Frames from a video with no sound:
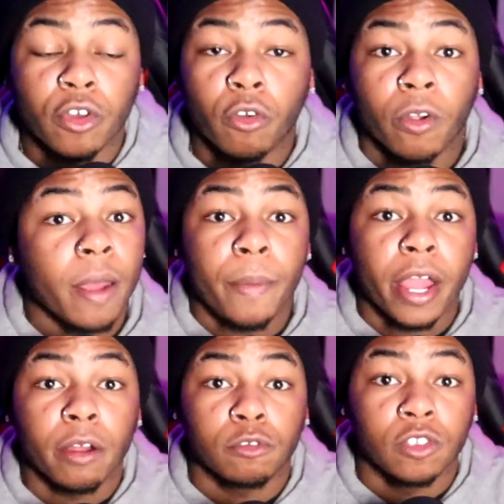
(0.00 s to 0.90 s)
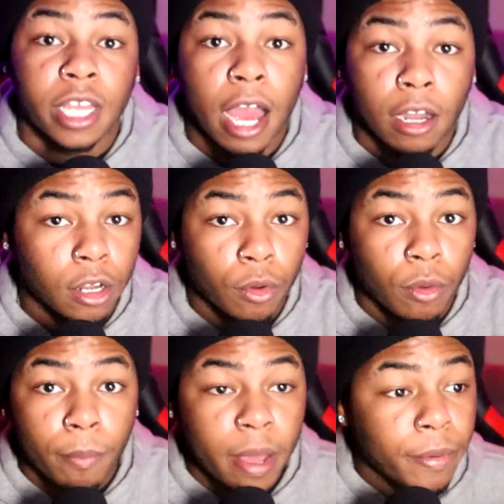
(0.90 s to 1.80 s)
your grandparents was down low
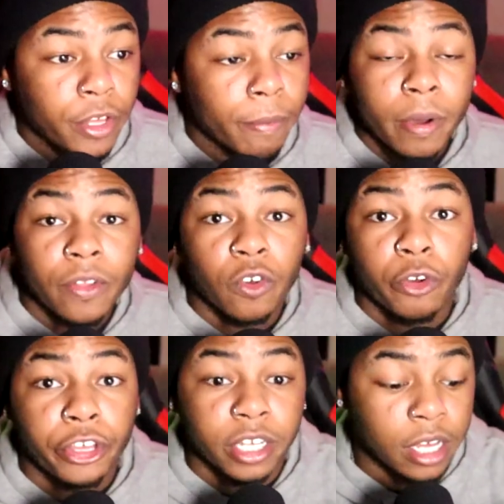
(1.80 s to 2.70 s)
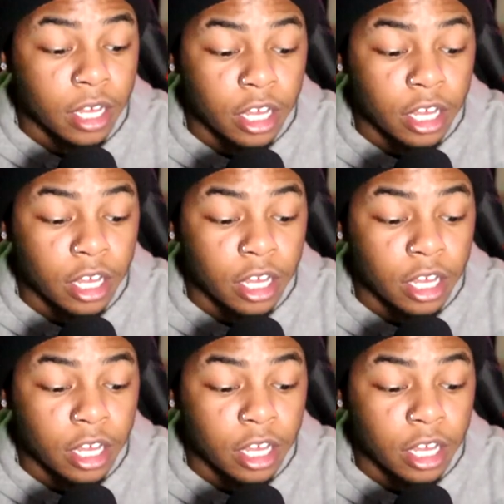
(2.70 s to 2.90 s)
maybe your mother or your